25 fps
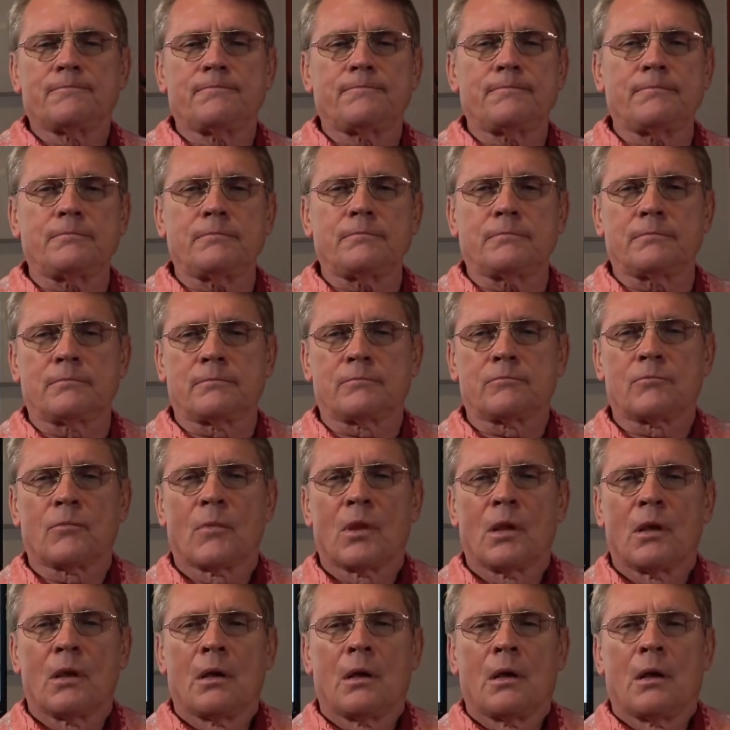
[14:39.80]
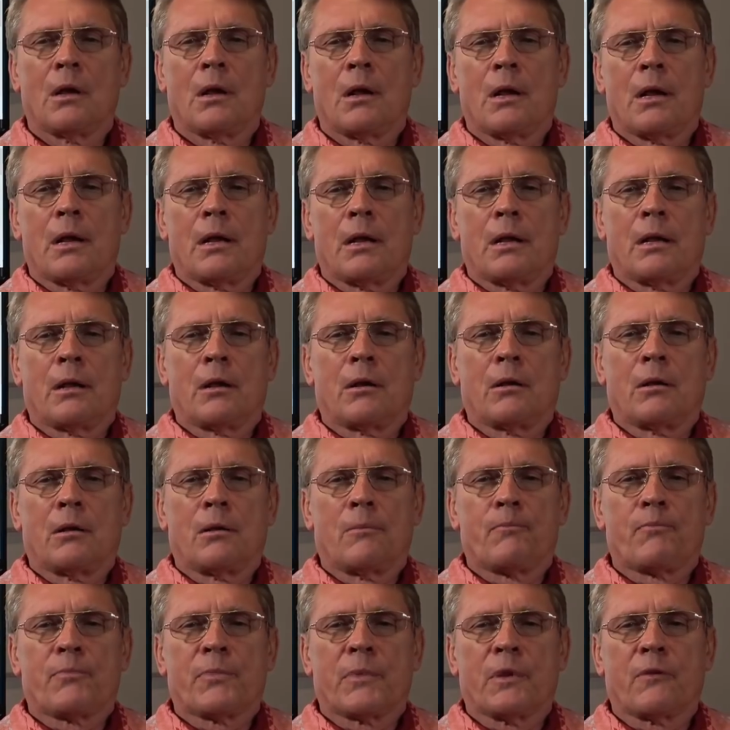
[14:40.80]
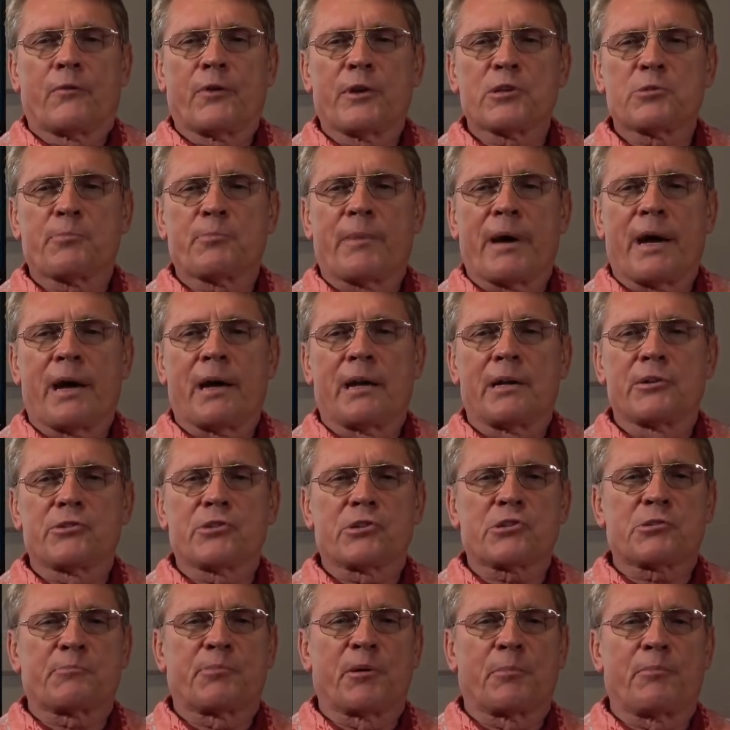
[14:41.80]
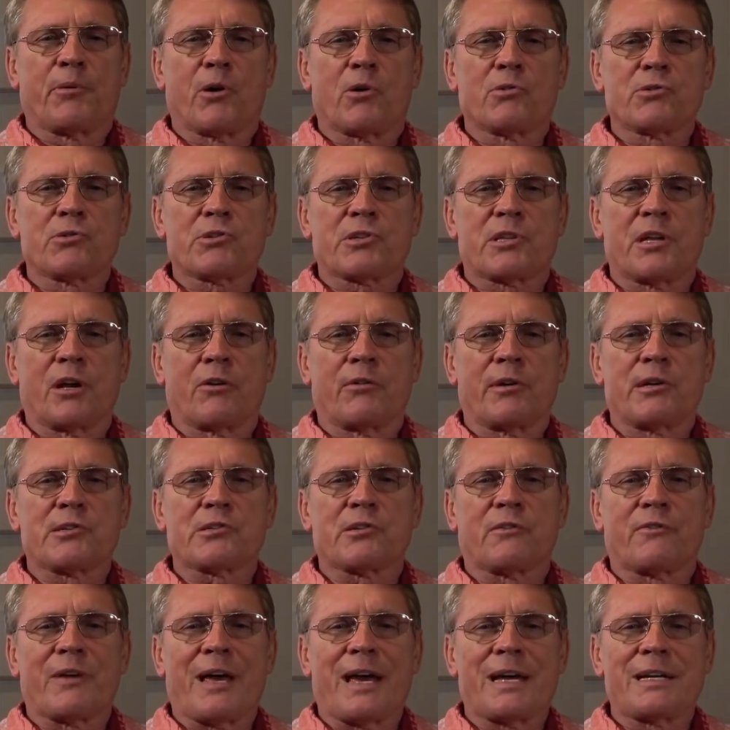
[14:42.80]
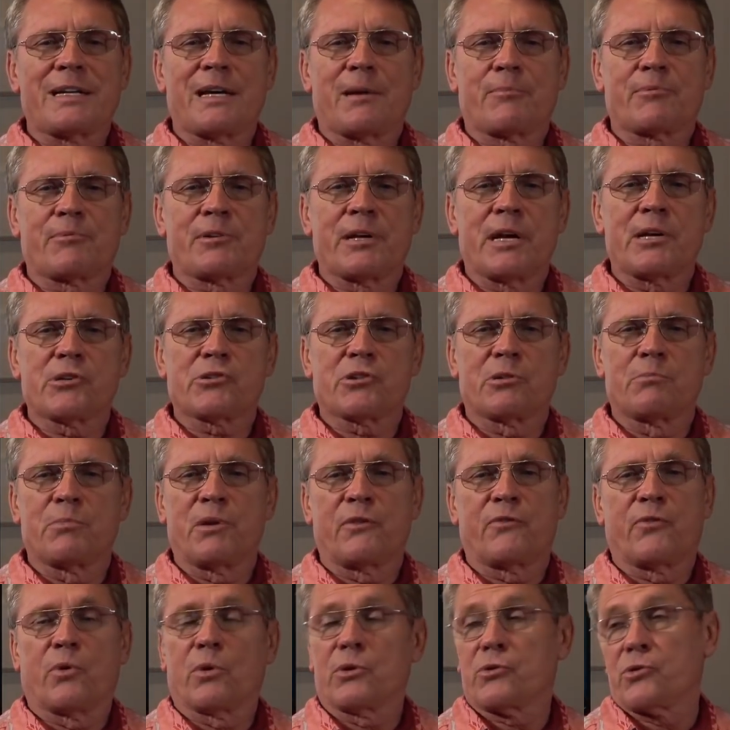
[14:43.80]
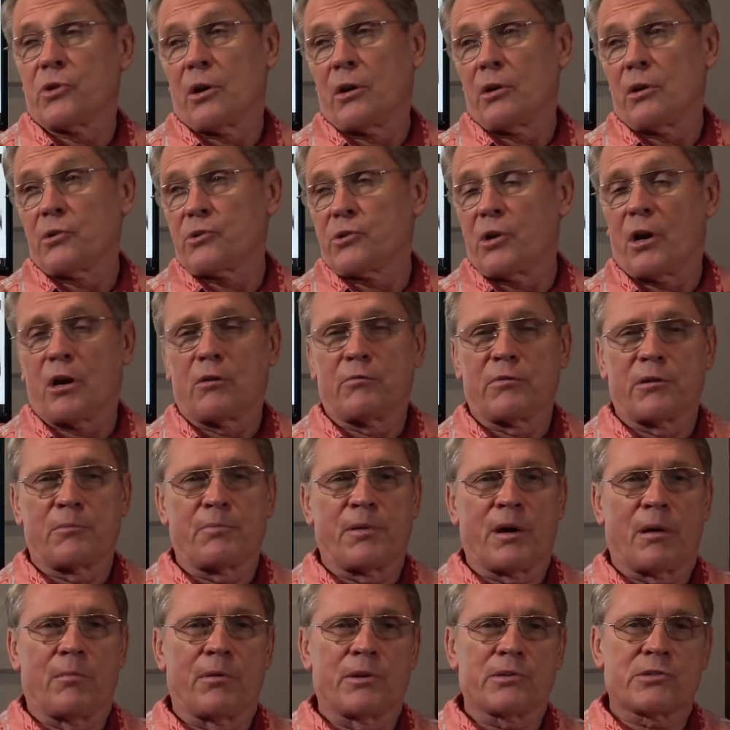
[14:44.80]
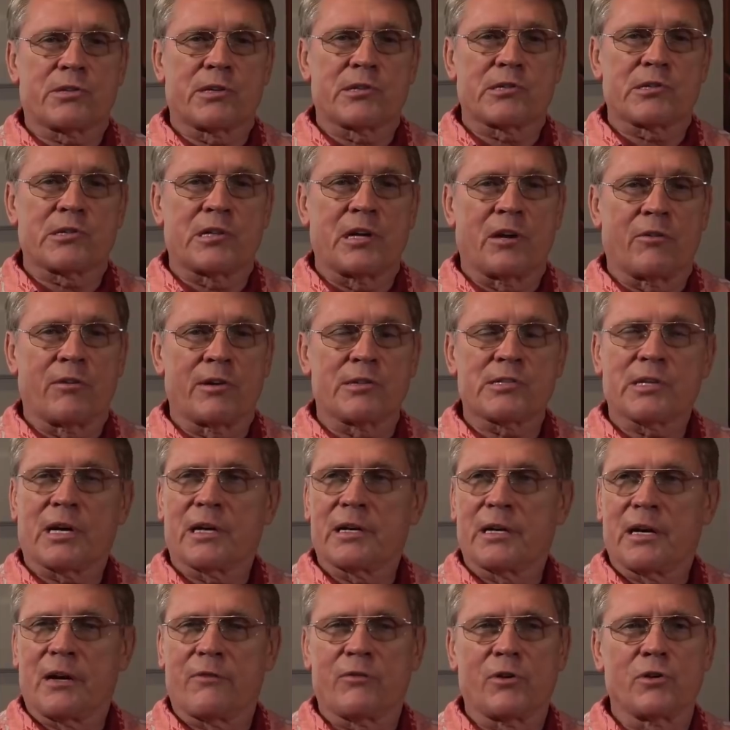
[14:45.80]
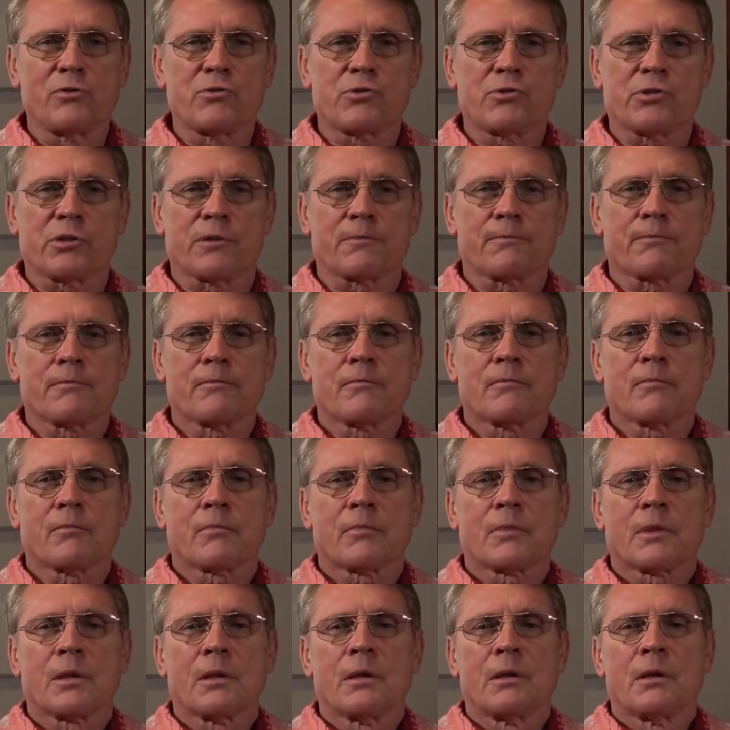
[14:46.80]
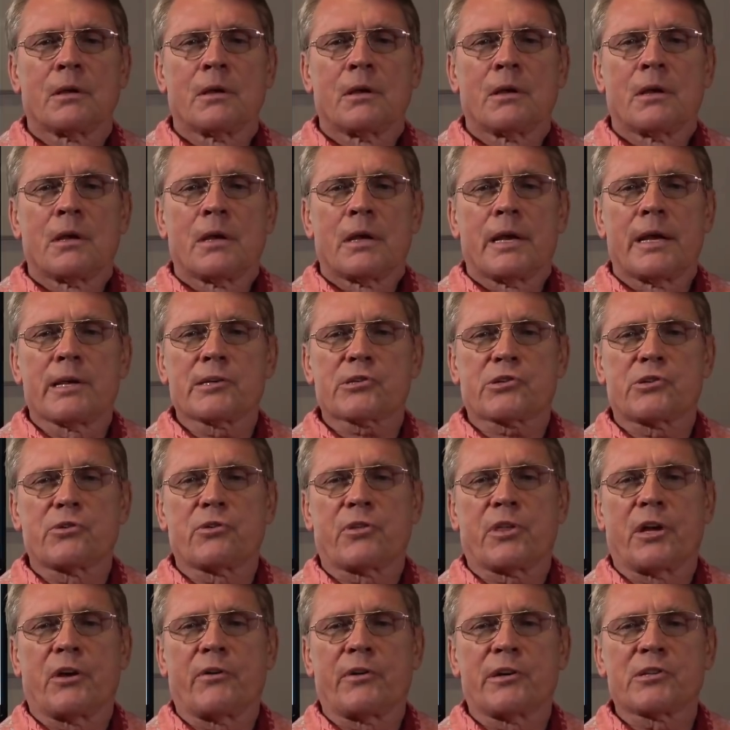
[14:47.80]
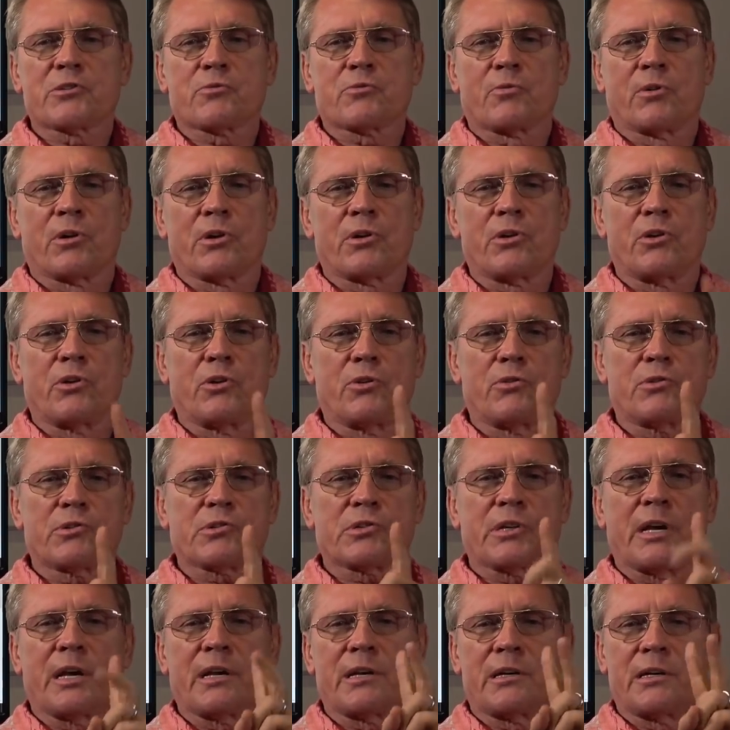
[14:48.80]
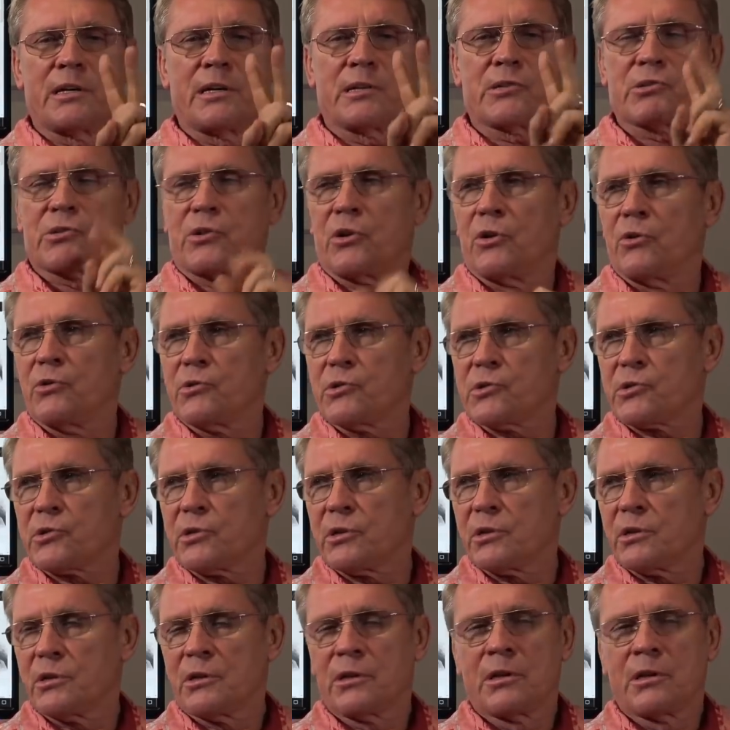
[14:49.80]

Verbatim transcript: the French biologist proposed theories of adaptation before Charles Darwin published his theories on evolution. His two theories were use and disuse